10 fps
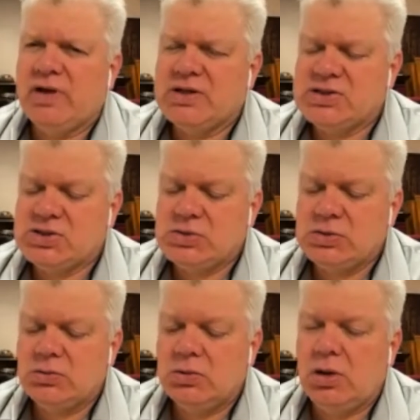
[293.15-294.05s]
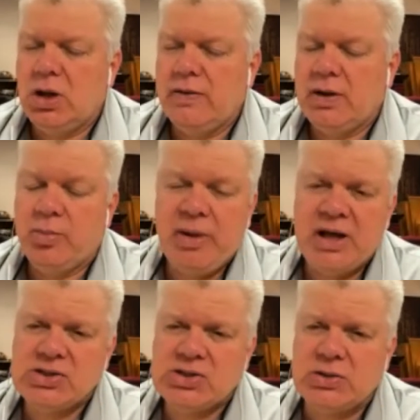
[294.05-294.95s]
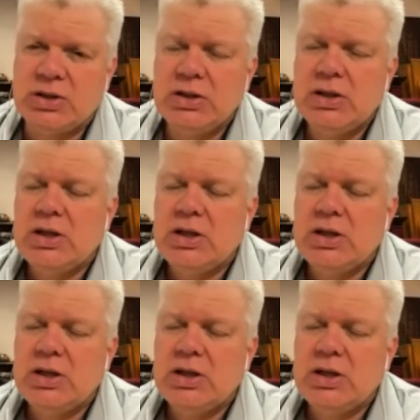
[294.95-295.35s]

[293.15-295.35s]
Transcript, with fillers: us uh, that are pastoring